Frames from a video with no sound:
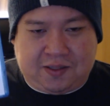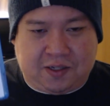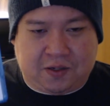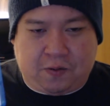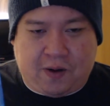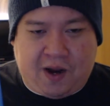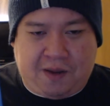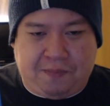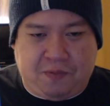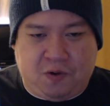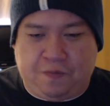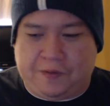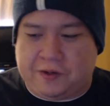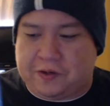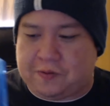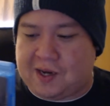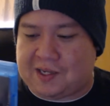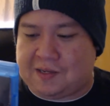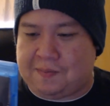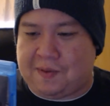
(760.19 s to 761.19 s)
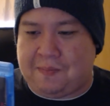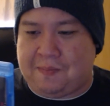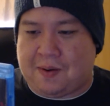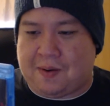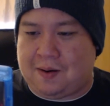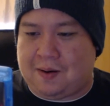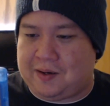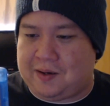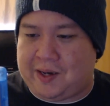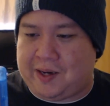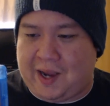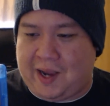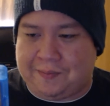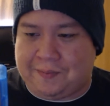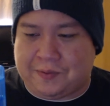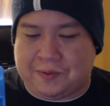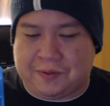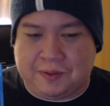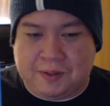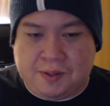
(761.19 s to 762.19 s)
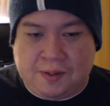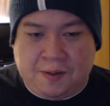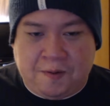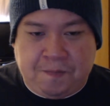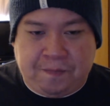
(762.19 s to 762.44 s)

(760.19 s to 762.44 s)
it's a great movie directed by Martin Campbell.